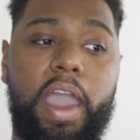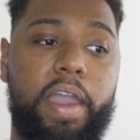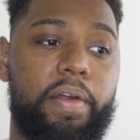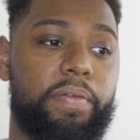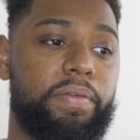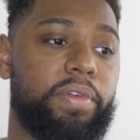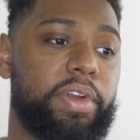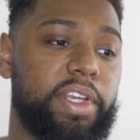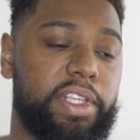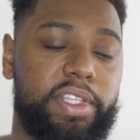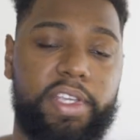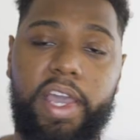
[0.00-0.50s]

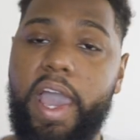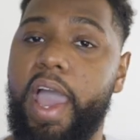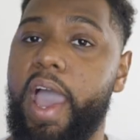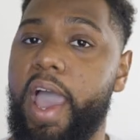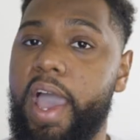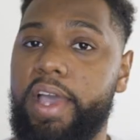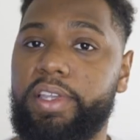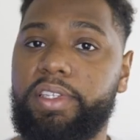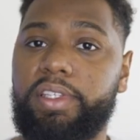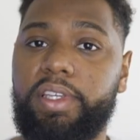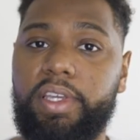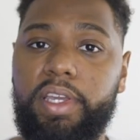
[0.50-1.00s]
every
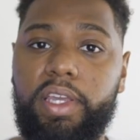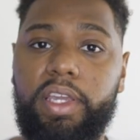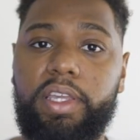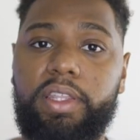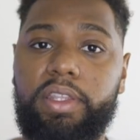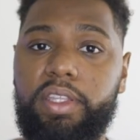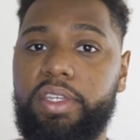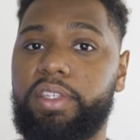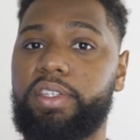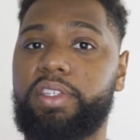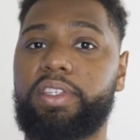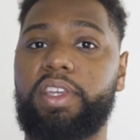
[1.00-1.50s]
task in
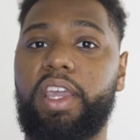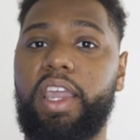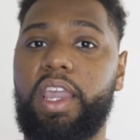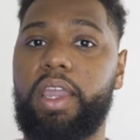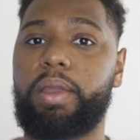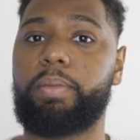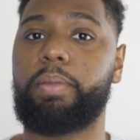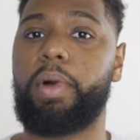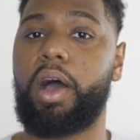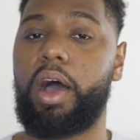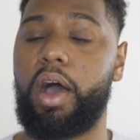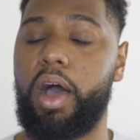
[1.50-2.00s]
the
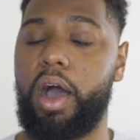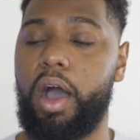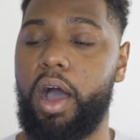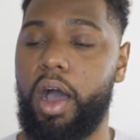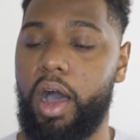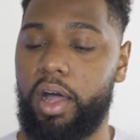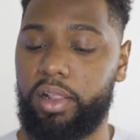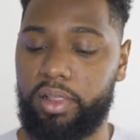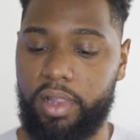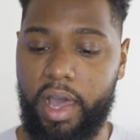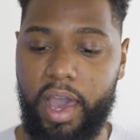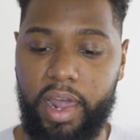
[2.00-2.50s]
same
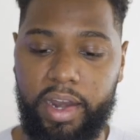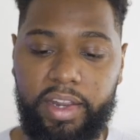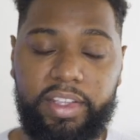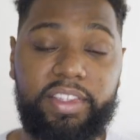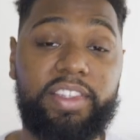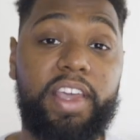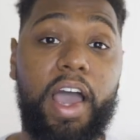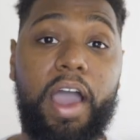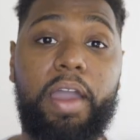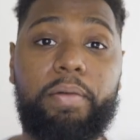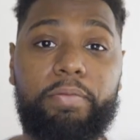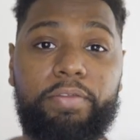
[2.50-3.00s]
allotted
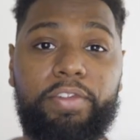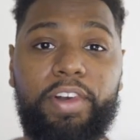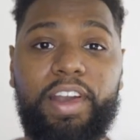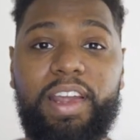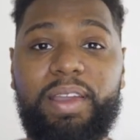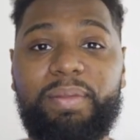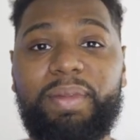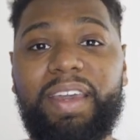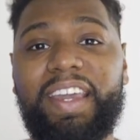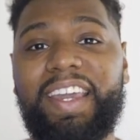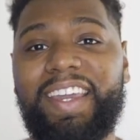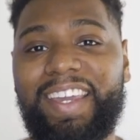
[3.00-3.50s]
time
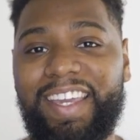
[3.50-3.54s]
frame,